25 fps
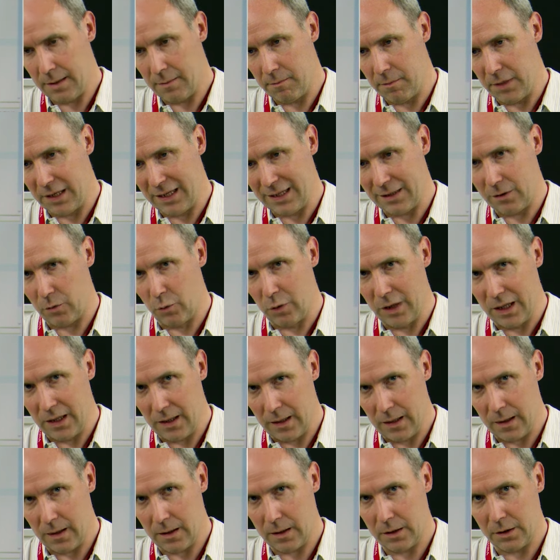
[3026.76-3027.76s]
but it
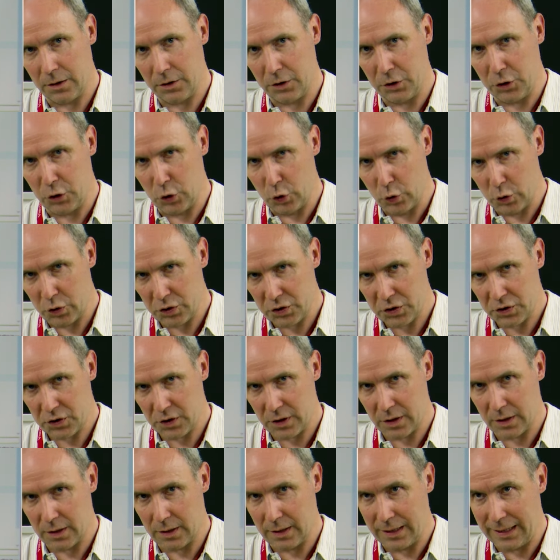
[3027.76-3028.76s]
will
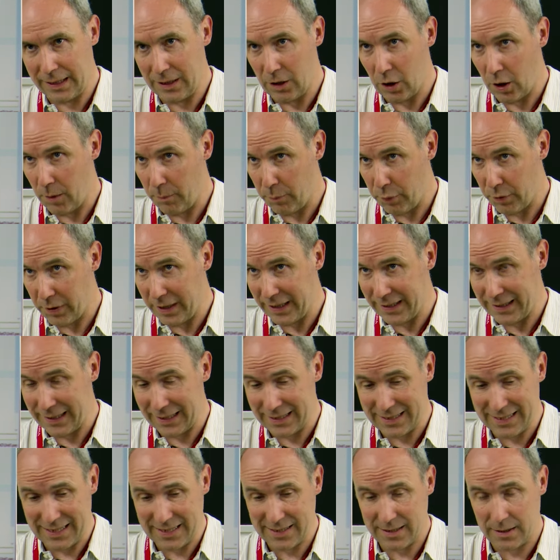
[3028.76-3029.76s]
use the
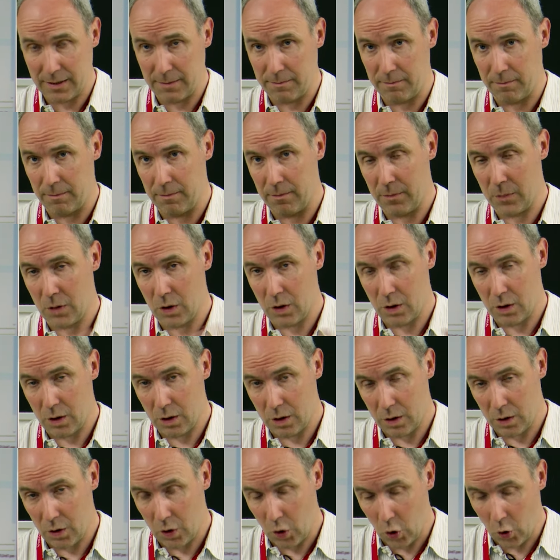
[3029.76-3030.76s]
operating system
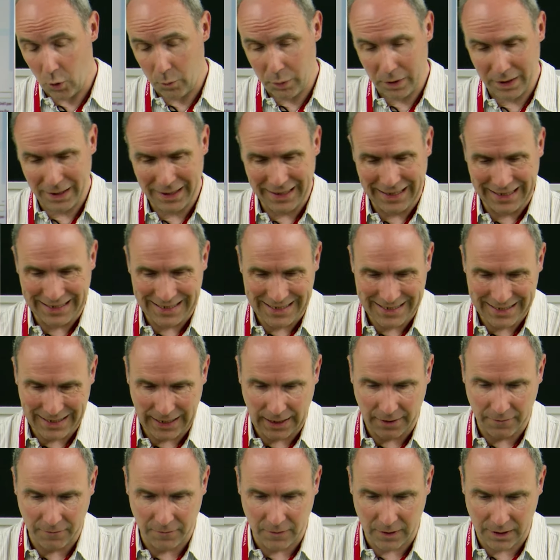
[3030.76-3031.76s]
open and
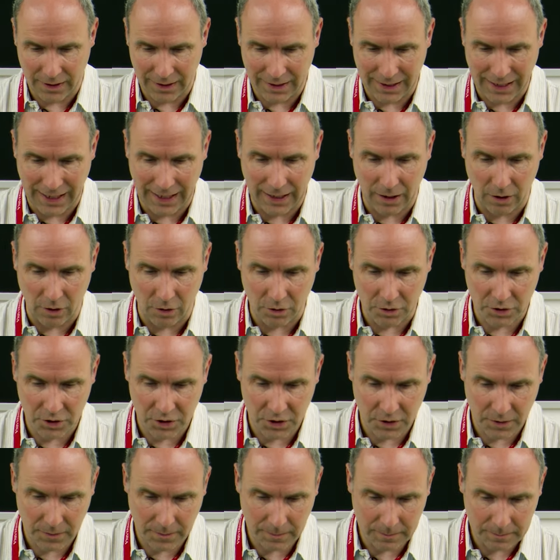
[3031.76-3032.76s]
save
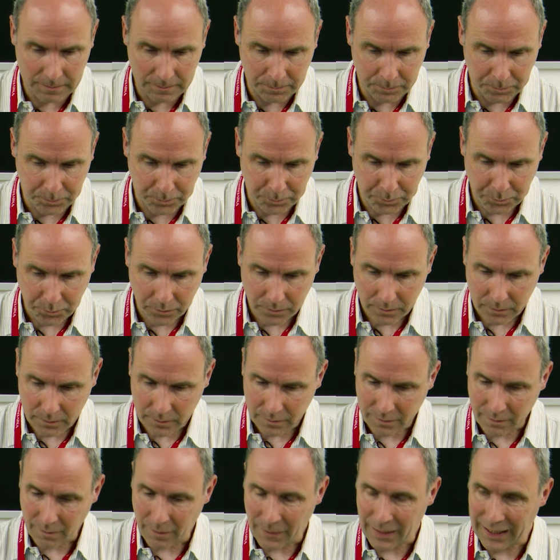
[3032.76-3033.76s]
dialogs.
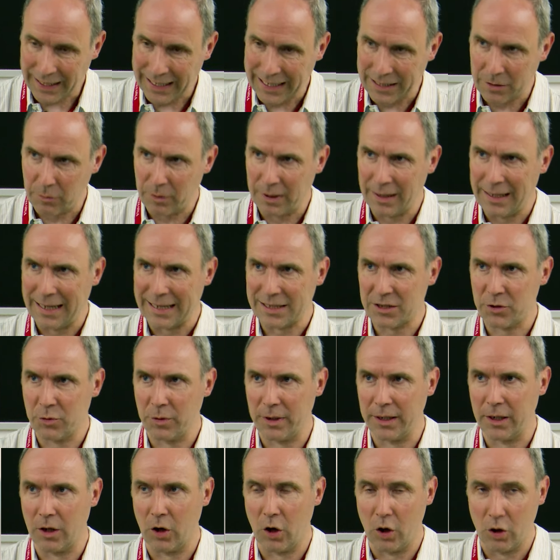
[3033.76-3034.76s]
It will
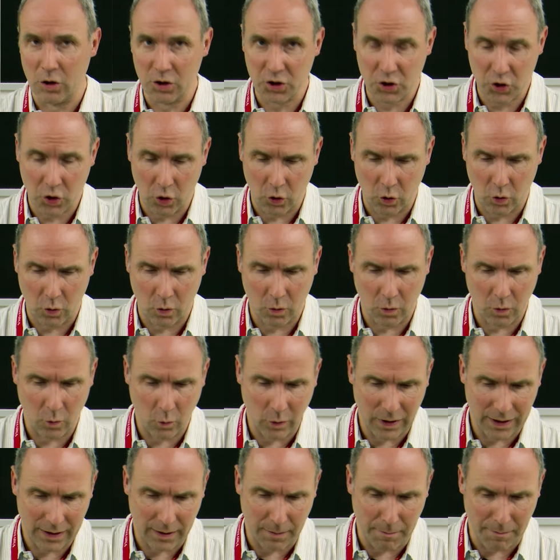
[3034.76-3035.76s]
actually also,
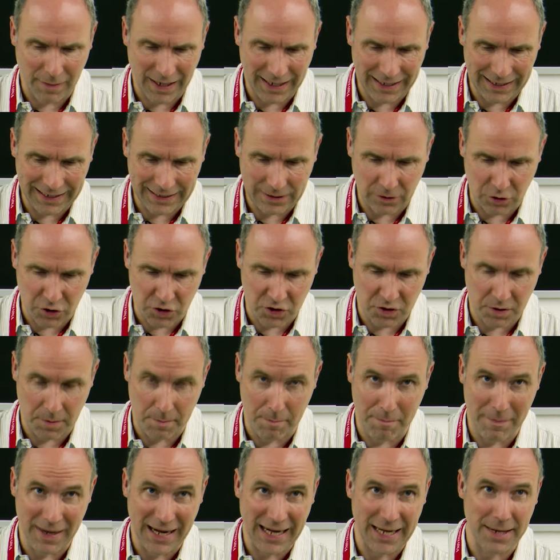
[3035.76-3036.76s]
with the Miletus
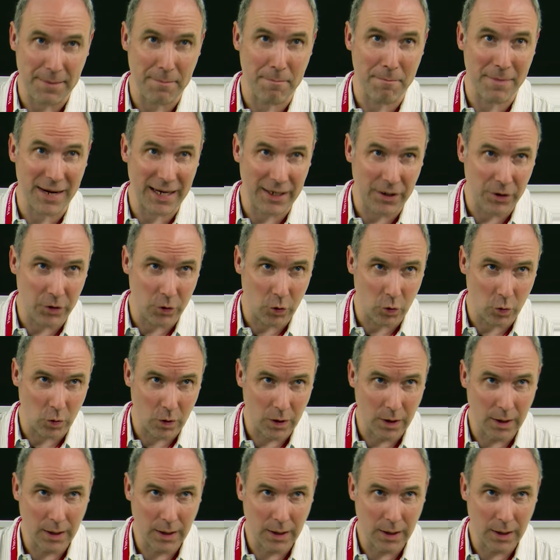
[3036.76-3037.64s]
main menu,